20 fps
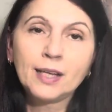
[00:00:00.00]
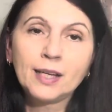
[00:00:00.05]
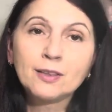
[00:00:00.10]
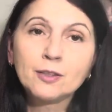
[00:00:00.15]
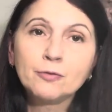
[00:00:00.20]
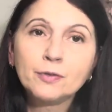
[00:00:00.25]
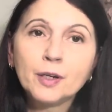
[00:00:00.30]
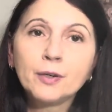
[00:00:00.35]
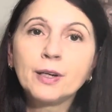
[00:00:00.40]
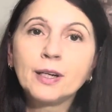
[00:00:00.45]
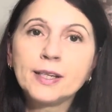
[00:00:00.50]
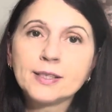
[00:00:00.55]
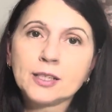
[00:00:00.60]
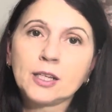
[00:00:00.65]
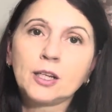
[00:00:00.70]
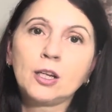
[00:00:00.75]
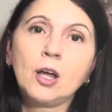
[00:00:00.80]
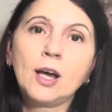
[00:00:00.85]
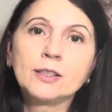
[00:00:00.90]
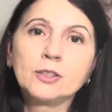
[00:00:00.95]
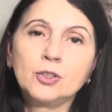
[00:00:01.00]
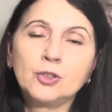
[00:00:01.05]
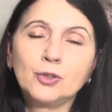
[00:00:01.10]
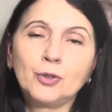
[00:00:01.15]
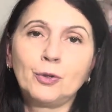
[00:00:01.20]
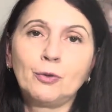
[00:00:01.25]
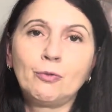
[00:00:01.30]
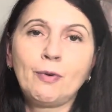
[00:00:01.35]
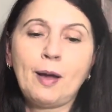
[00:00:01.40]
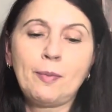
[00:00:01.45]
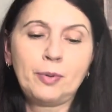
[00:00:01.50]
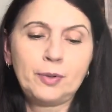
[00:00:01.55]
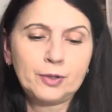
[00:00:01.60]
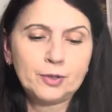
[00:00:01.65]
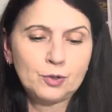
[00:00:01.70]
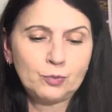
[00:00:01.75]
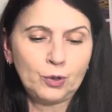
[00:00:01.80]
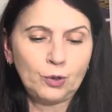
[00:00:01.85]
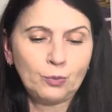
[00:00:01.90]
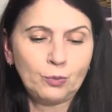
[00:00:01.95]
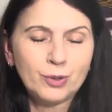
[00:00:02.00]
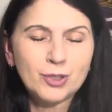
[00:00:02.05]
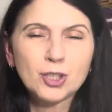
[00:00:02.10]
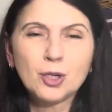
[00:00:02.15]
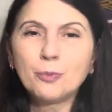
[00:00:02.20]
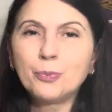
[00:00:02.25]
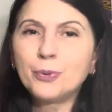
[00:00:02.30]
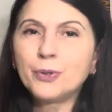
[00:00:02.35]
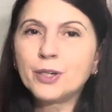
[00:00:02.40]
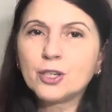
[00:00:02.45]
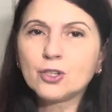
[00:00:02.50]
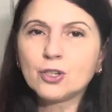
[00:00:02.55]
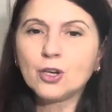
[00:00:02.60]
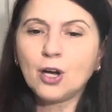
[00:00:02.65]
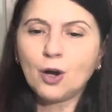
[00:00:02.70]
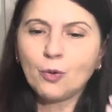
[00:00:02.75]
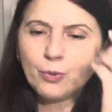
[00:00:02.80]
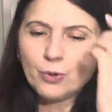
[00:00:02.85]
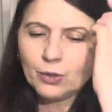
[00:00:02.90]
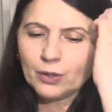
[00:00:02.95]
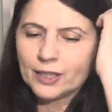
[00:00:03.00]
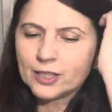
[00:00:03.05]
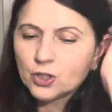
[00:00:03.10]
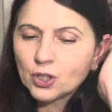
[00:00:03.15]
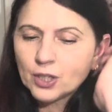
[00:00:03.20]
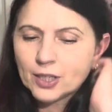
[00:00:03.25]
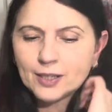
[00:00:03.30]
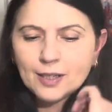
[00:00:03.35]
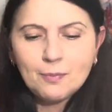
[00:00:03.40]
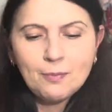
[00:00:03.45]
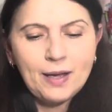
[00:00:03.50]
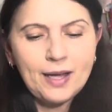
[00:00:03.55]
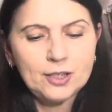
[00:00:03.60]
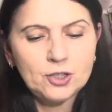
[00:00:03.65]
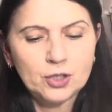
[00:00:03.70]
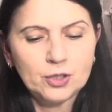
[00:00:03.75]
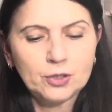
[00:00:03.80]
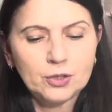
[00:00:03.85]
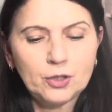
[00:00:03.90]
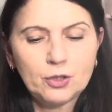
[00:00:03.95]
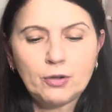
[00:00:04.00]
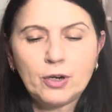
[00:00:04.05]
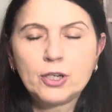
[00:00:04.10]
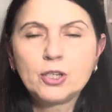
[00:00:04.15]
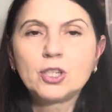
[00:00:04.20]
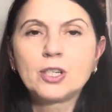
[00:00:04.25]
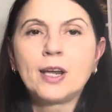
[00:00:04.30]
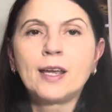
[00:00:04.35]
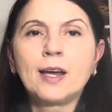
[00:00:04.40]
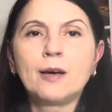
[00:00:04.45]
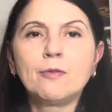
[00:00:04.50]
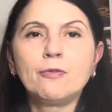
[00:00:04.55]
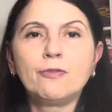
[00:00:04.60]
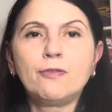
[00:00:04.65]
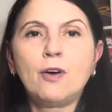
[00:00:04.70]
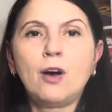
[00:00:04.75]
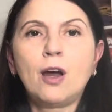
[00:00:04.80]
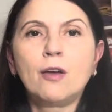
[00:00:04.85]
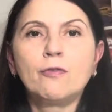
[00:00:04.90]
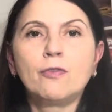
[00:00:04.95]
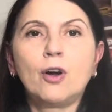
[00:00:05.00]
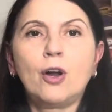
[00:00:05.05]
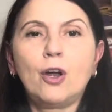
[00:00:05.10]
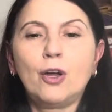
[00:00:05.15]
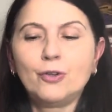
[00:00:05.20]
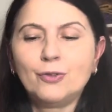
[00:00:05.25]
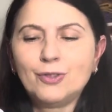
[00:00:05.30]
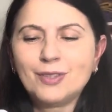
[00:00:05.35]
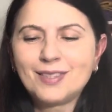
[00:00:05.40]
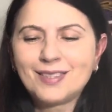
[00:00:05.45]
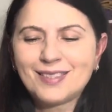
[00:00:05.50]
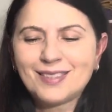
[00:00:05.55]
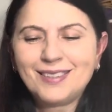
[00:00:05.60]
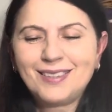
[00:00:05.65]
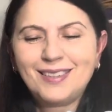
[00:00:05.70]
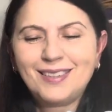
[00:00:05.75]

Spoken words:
At the very least, I'd like to do the rabbit as well, which I'm pretty sure I will. As you can imagine, crocheting up 5 rows